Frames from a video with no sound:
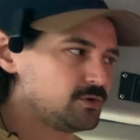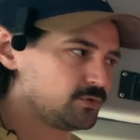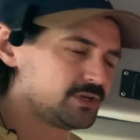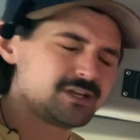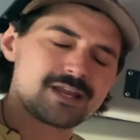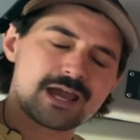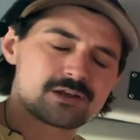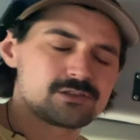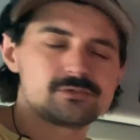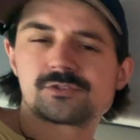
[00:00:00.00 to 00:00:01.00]
We're getting
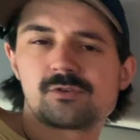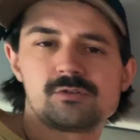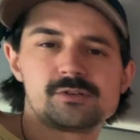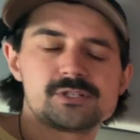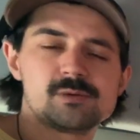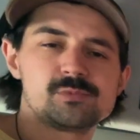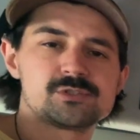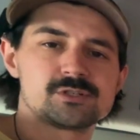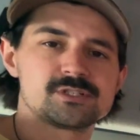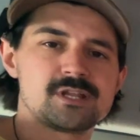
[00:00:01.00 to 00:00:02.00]
out of those colder
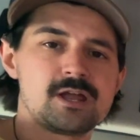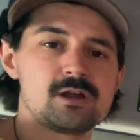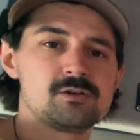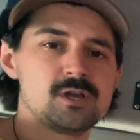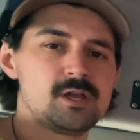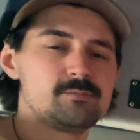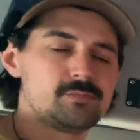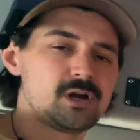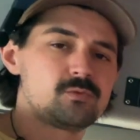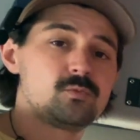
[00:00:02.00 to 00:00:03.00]
temperatures now,
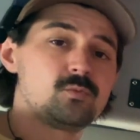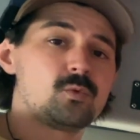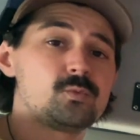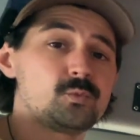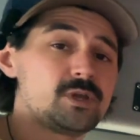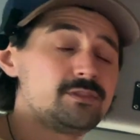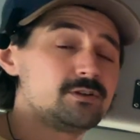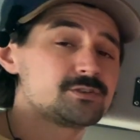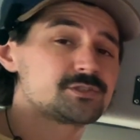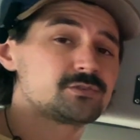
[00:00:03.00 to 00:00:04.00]
but in
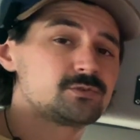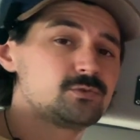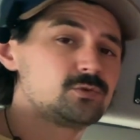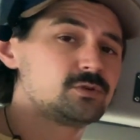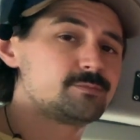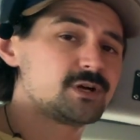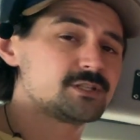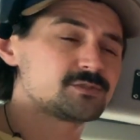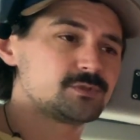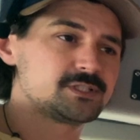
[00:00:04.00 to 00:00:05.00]
those cooler
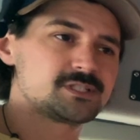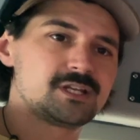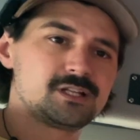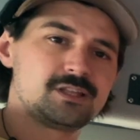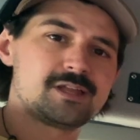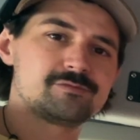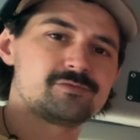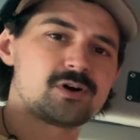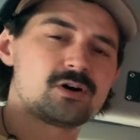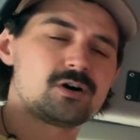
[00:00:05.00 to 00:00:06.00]
months when it's getting late
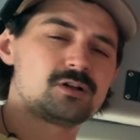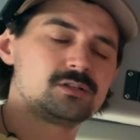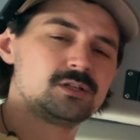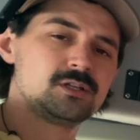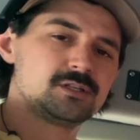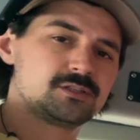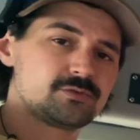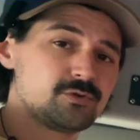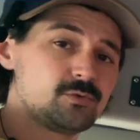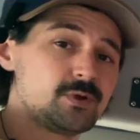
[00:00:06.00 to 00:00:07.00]
fall
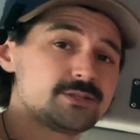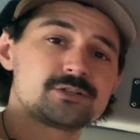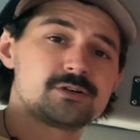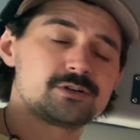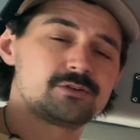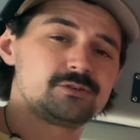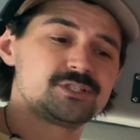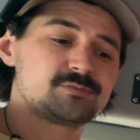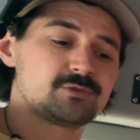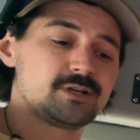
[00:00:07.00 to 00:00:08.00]
through winter and early
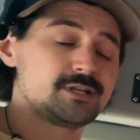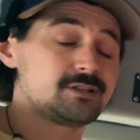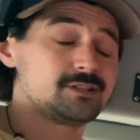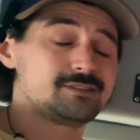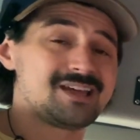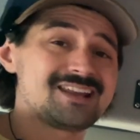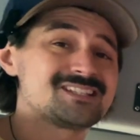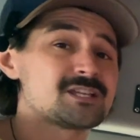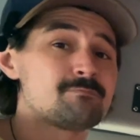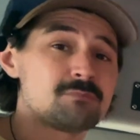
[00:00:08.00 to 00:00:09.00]
spring, that
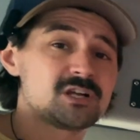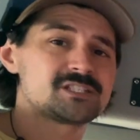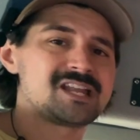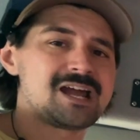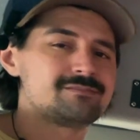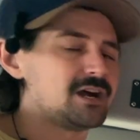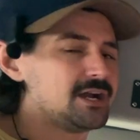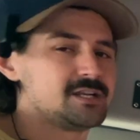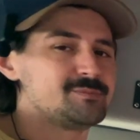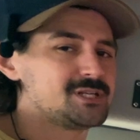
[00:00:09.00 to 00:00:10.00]
is a must-have
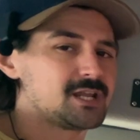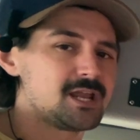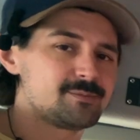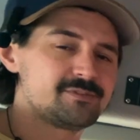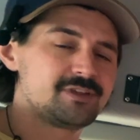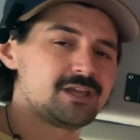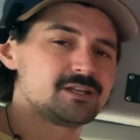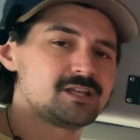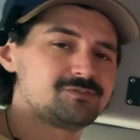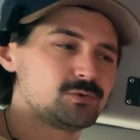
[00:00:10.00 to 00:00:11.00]
item in a camper
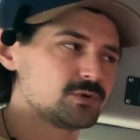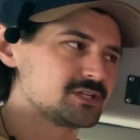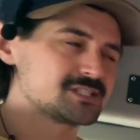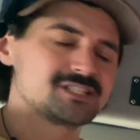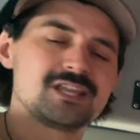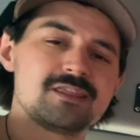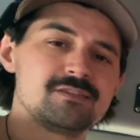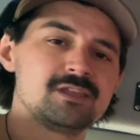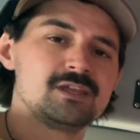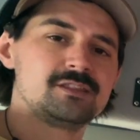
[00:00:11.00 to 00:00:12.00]
van if you want to
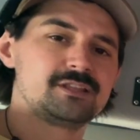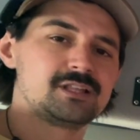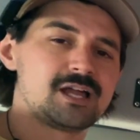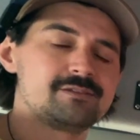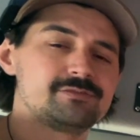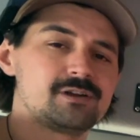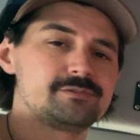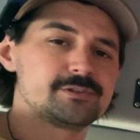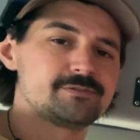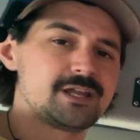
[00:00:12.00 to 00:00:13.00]
extend the life
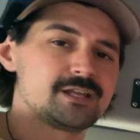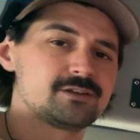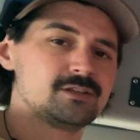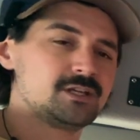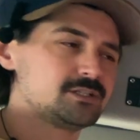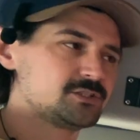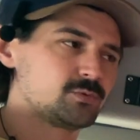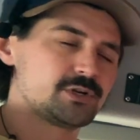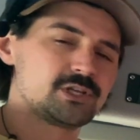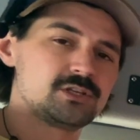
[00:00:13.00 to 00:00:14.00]
of your van to
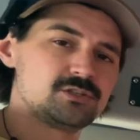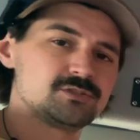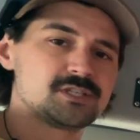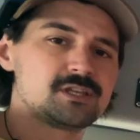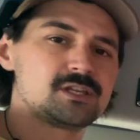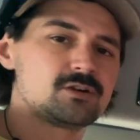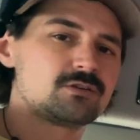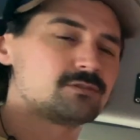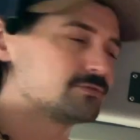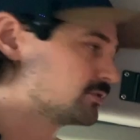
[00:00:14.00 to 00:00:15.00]
where you can use it in
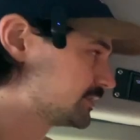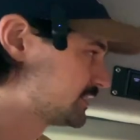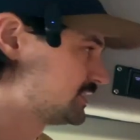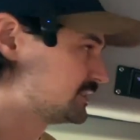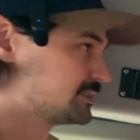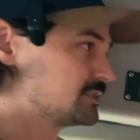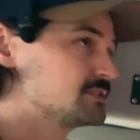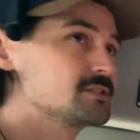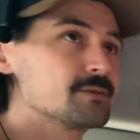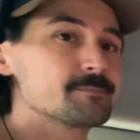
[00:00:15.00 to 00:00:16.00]
all 4 seasons.